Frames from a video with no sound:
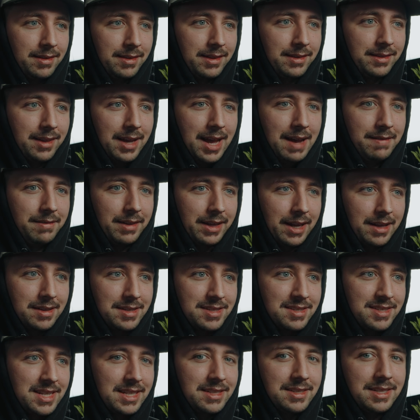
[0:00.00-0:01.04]
I think they have like a
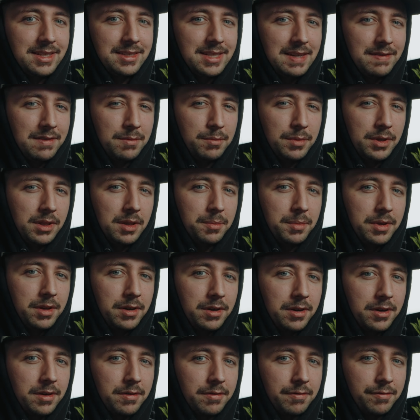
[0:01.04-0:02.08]

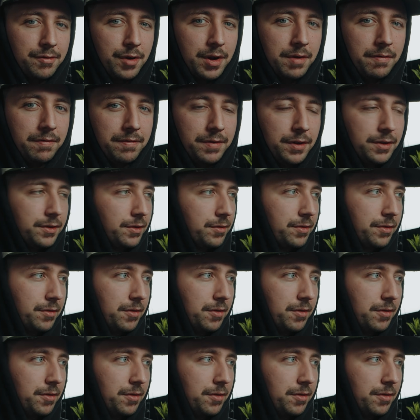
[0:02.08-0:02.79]
67mm front filter